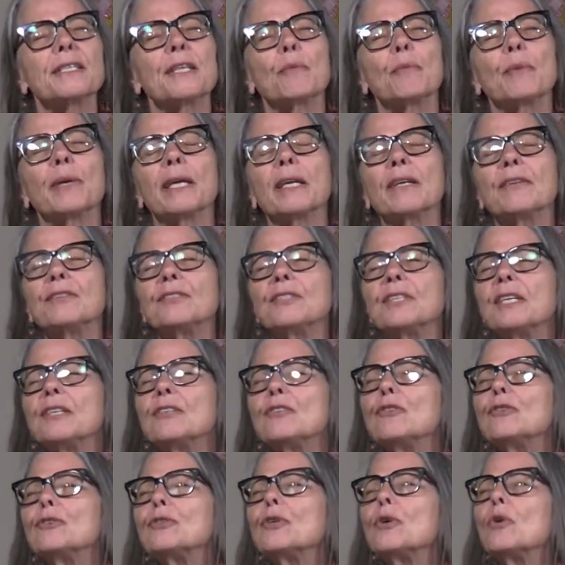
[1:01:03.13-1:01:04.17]
that we
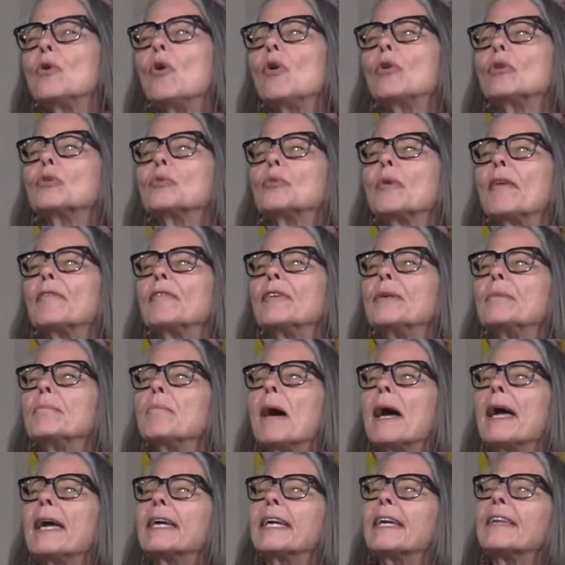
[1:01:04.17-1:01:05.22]
continue to hold Reverend
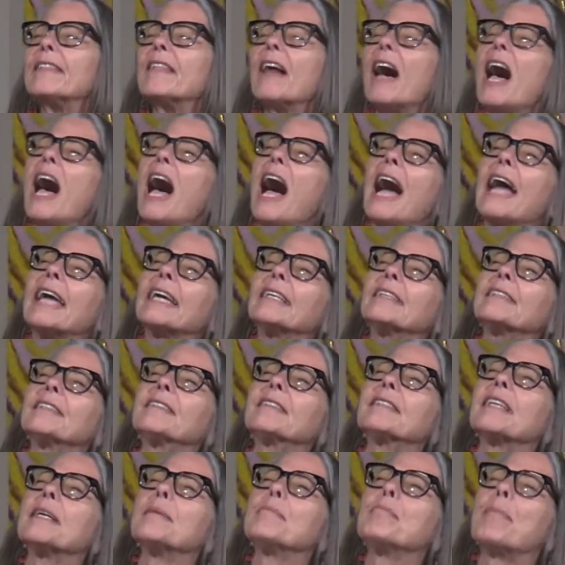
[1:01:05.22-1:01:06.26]
Mike in the
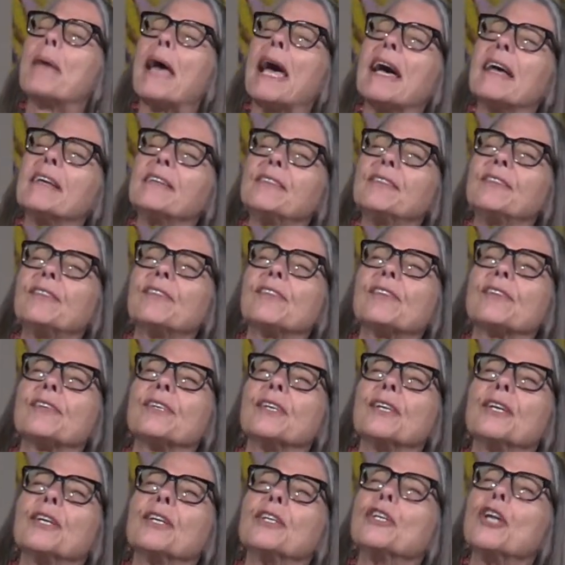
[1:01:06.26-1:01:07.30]
highest and best,
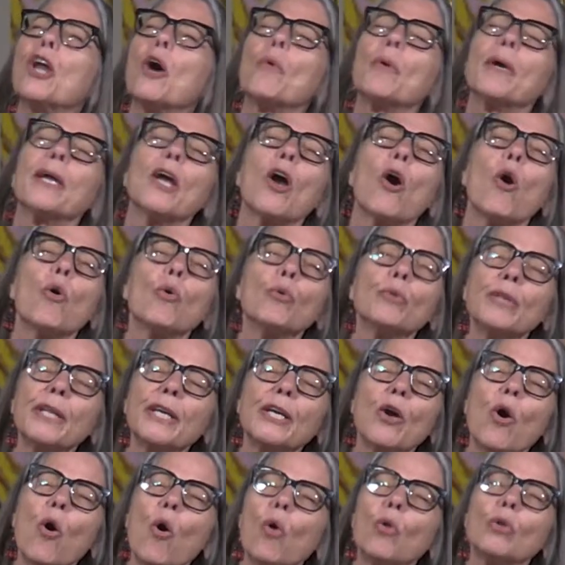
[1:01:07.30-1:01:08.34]
knowing
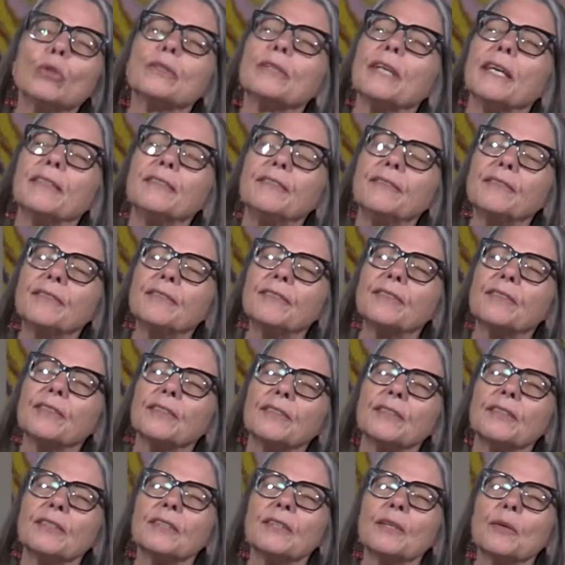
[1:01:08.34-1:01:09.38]
only wholeness
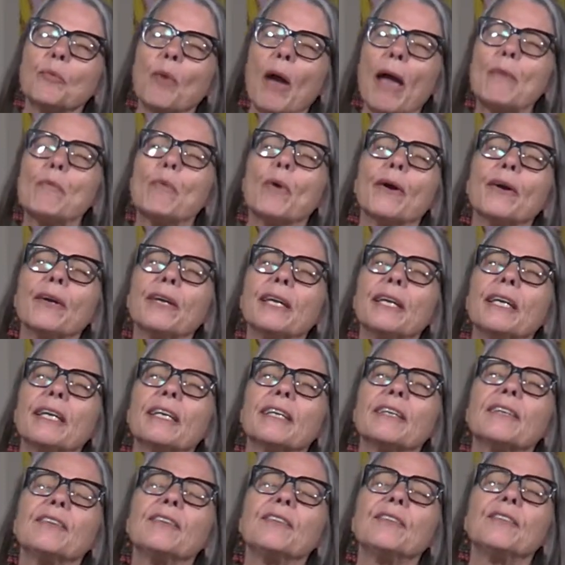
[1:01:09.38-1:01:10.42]
right where he
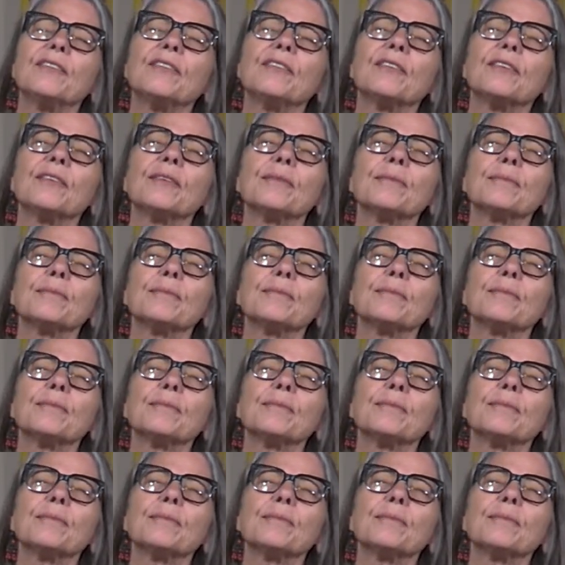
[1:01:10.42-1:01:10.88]
is.